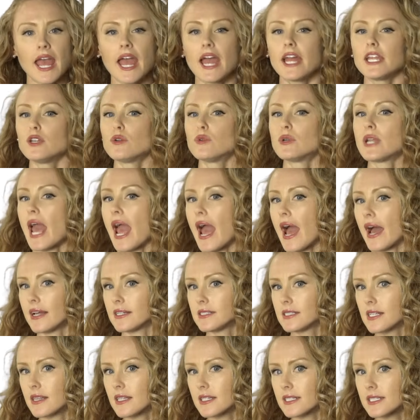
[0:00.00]
And you would add
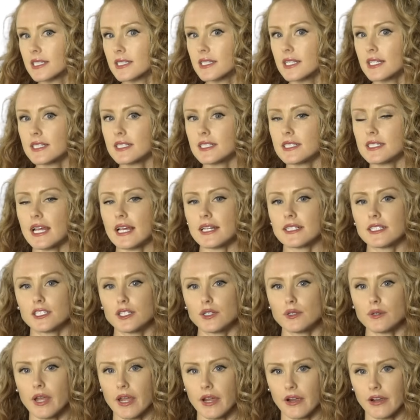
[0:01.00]
to this list as
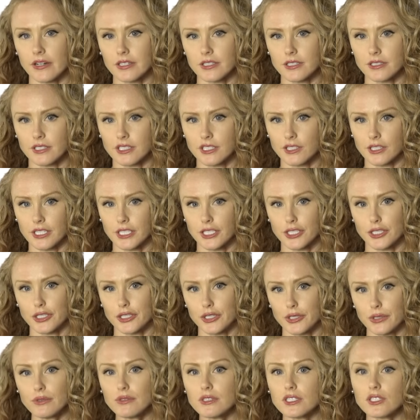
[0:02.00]
new characters are
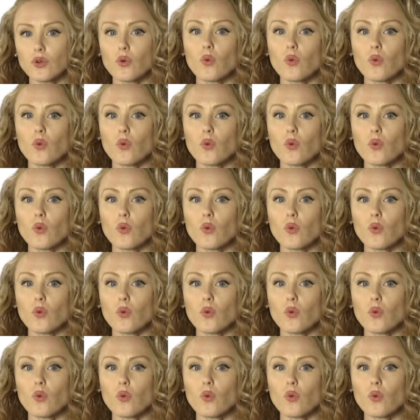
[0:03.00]
introduced